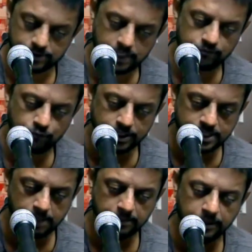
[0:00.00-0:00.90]
Like, for
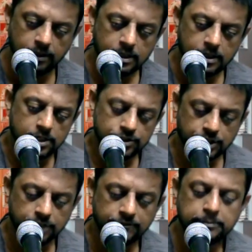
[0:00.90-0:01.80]
example,
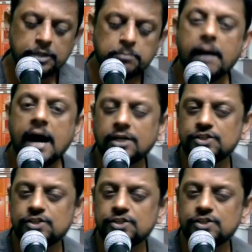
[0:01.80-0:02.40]
turn with me to Mark